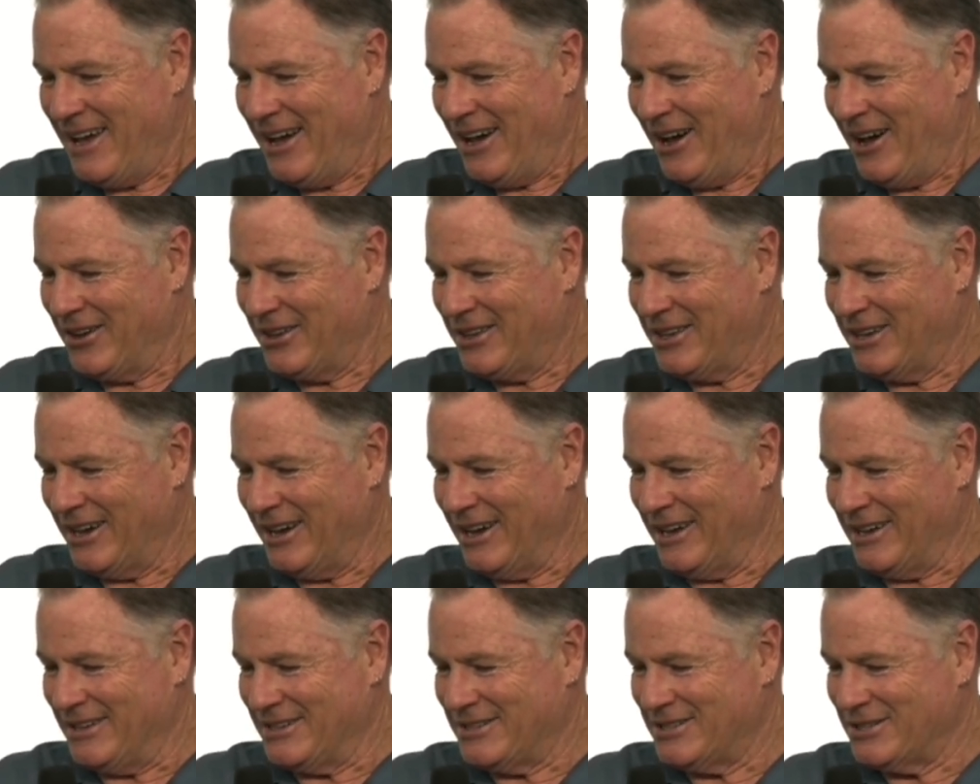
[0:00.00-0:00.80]

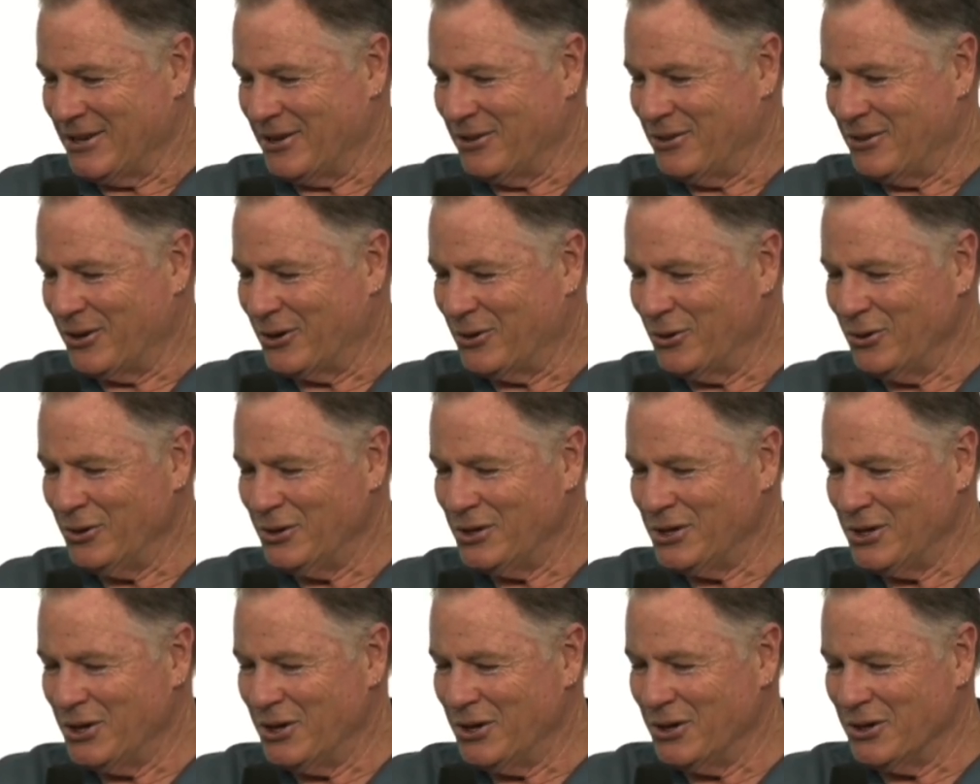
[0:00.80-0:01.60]
Okay, so the
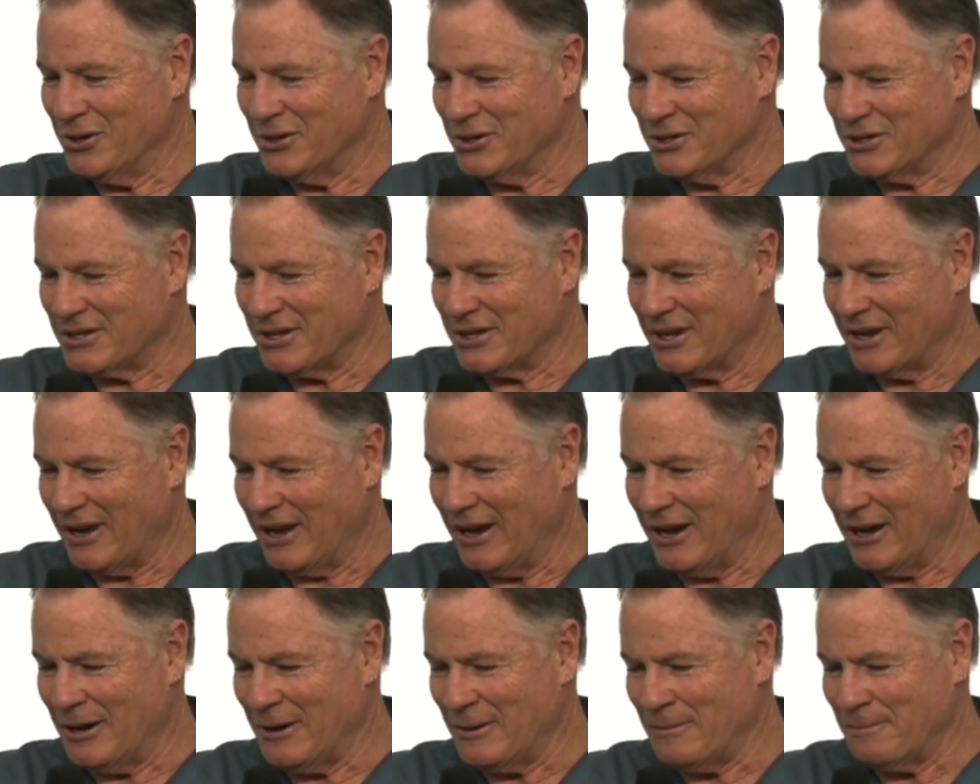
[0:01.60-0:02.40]
good news.
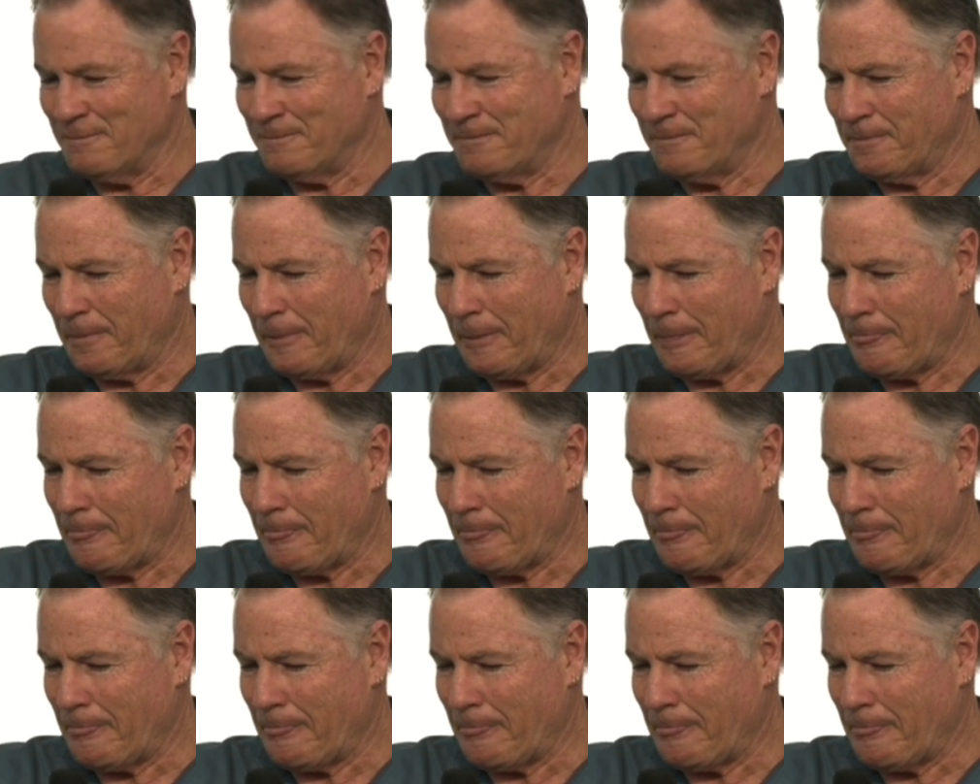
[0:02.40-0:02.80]
Um,